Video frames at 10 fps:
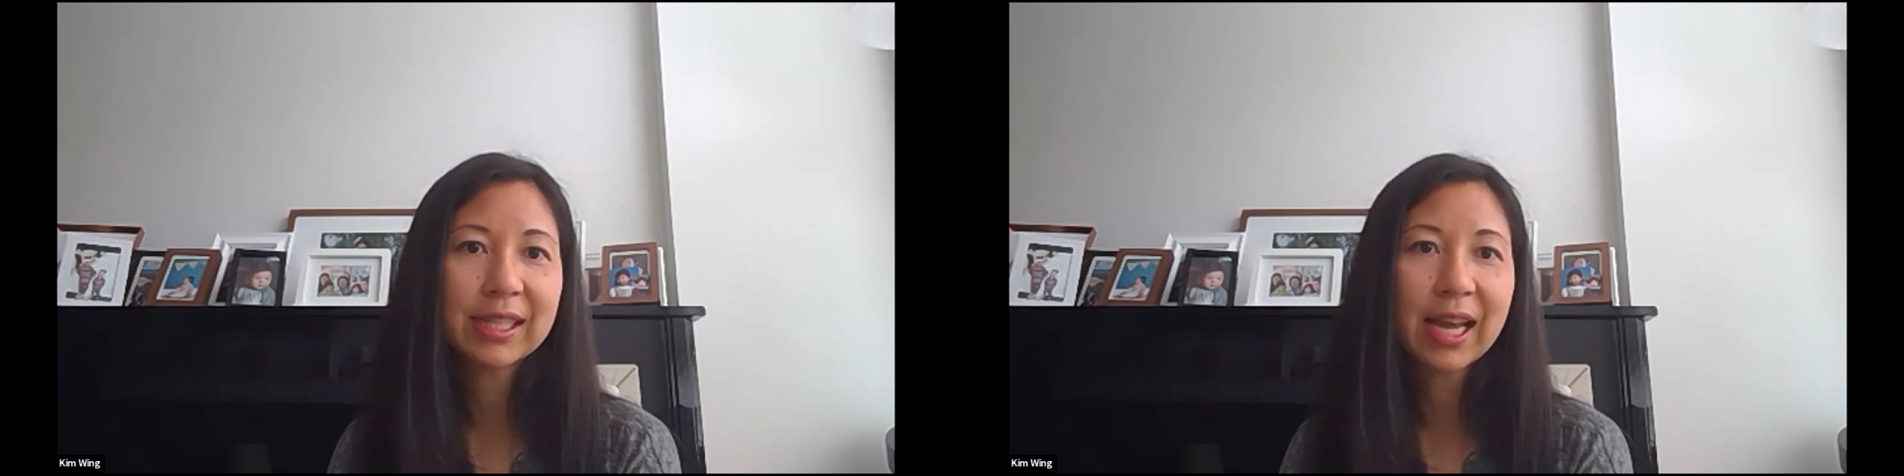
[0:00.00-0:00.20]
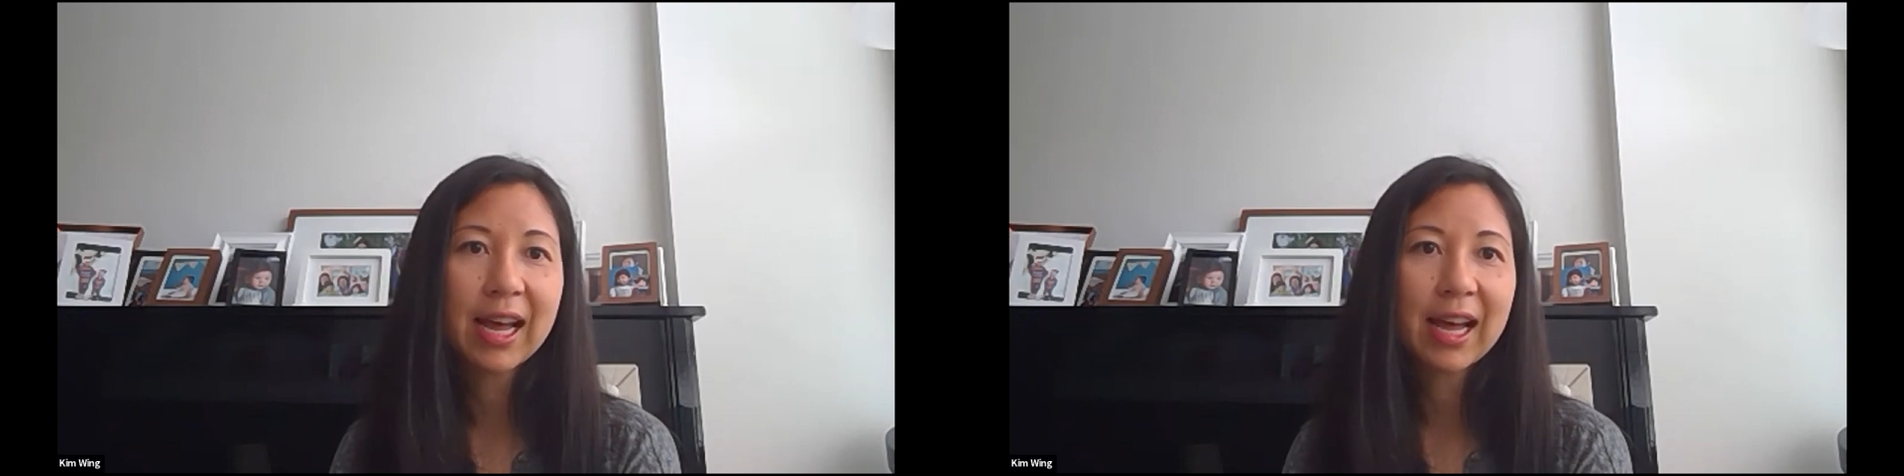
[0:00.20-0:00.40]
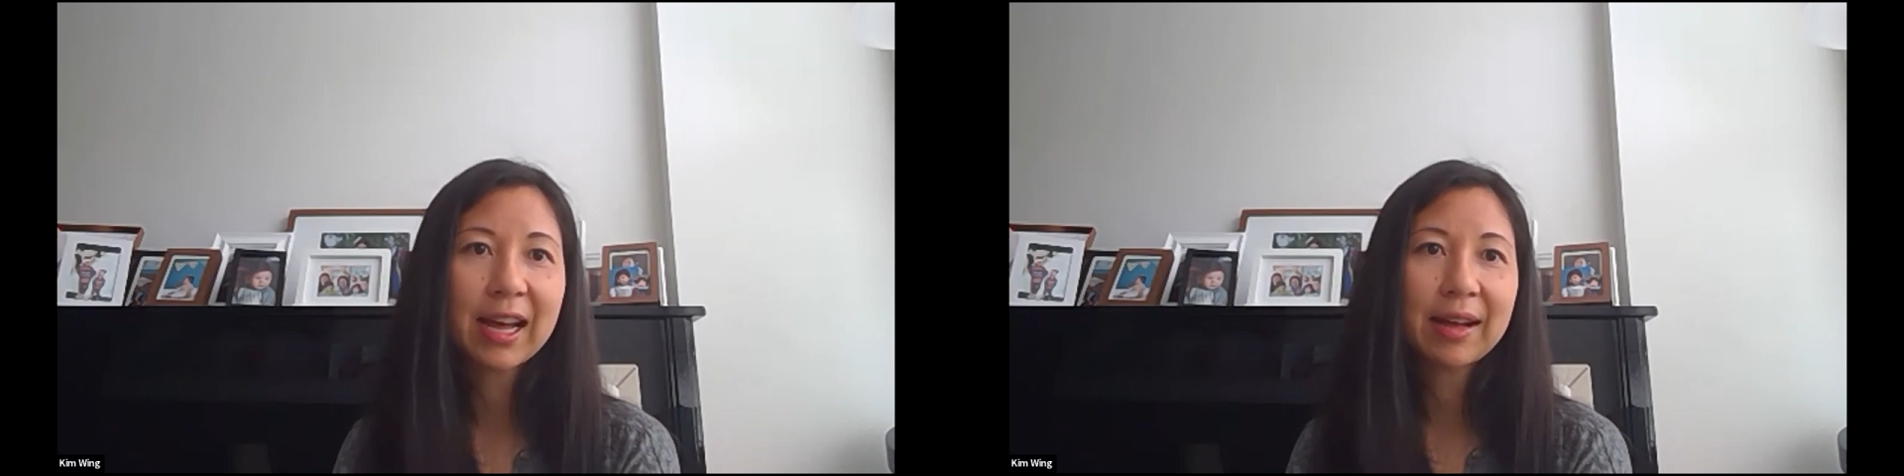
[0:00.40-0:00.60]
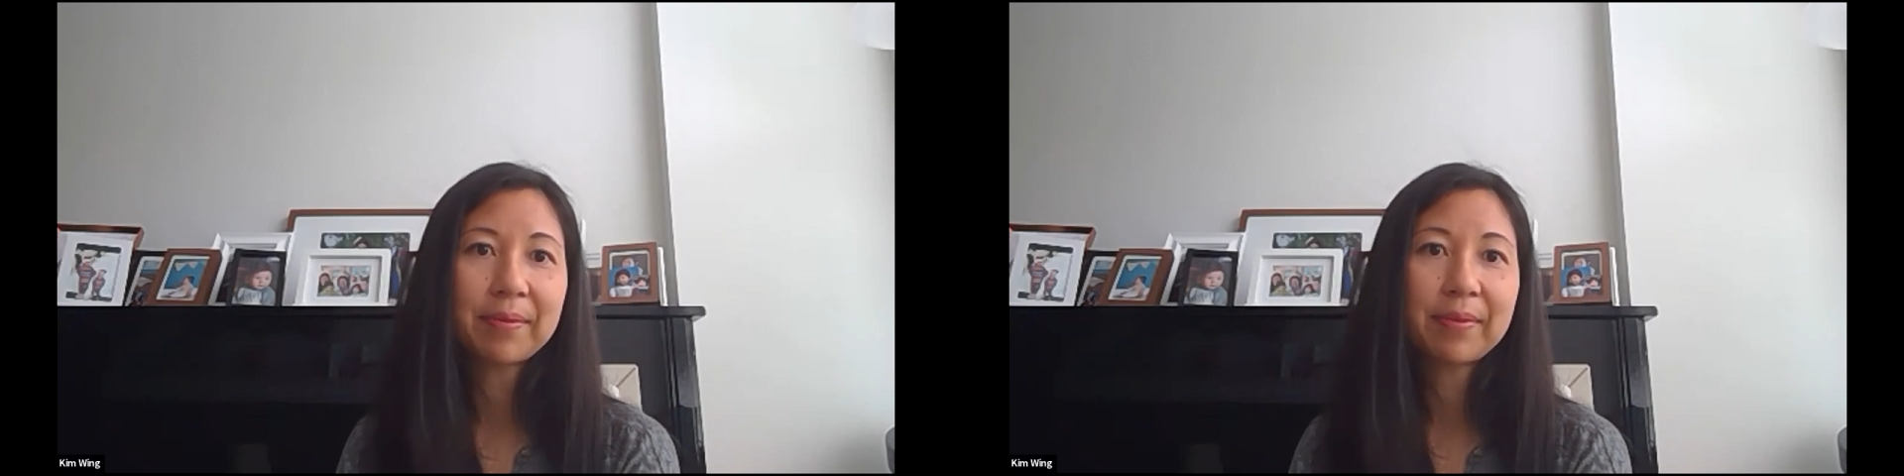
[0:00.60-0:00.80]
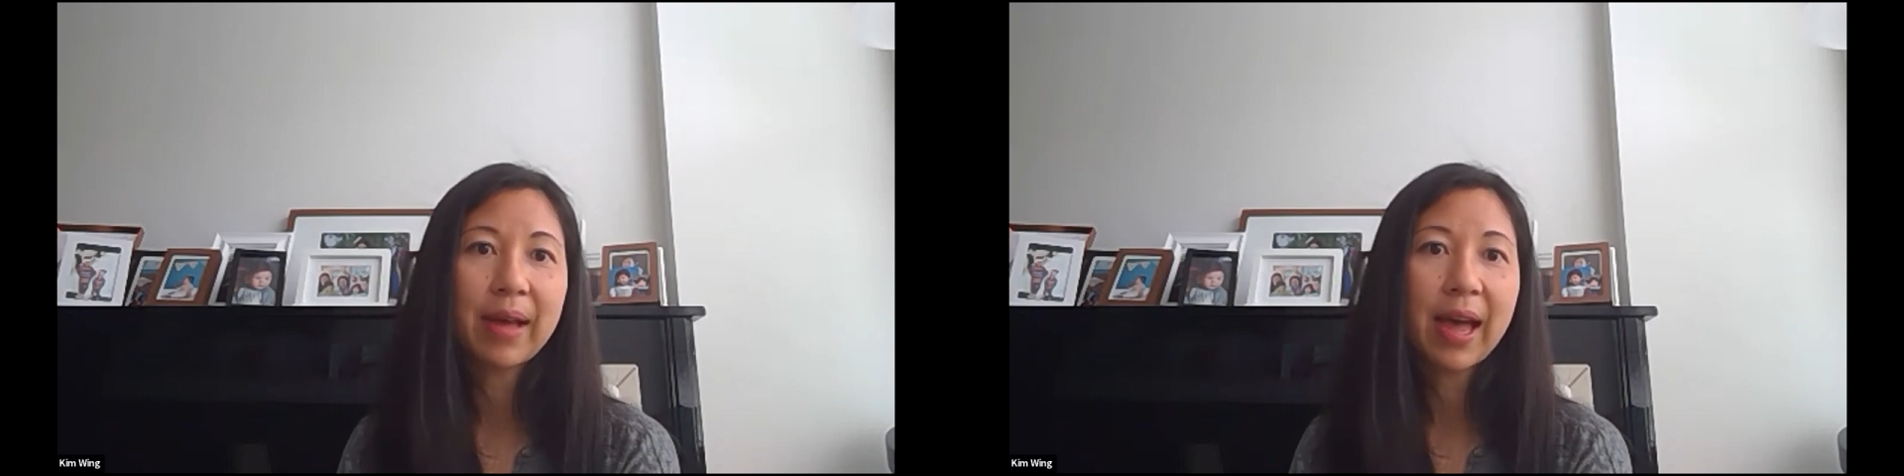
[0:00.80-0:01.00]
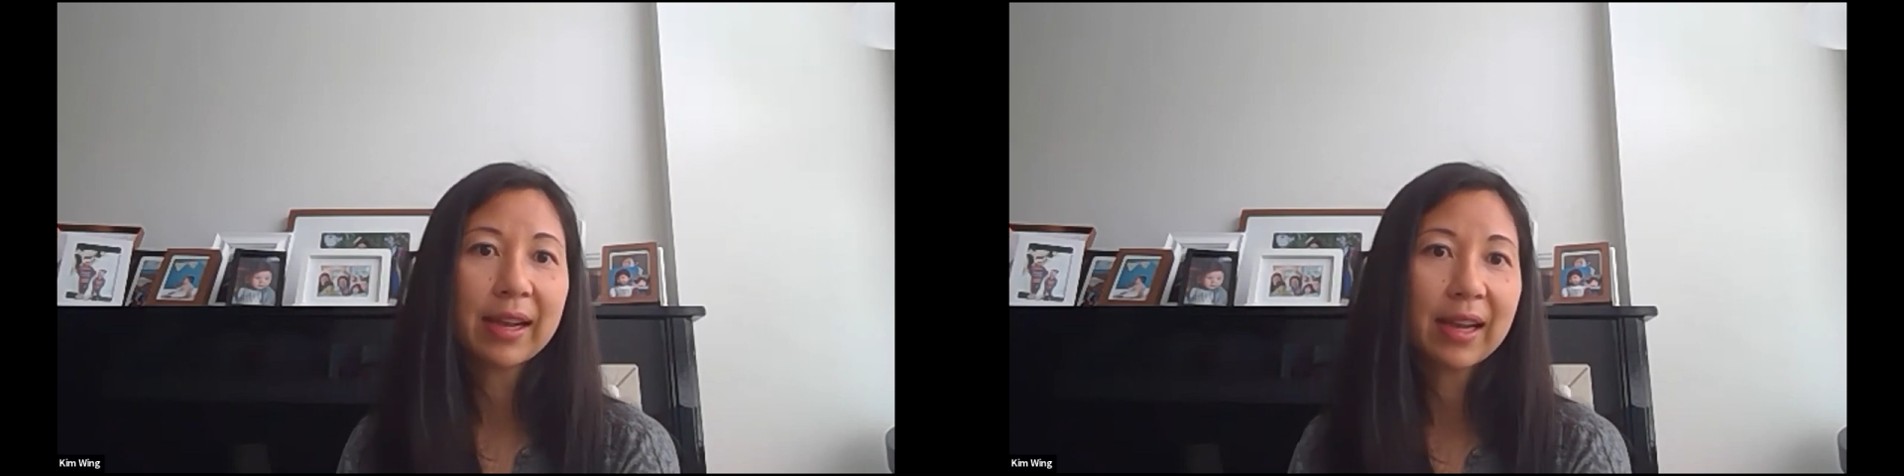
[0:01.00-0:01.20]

at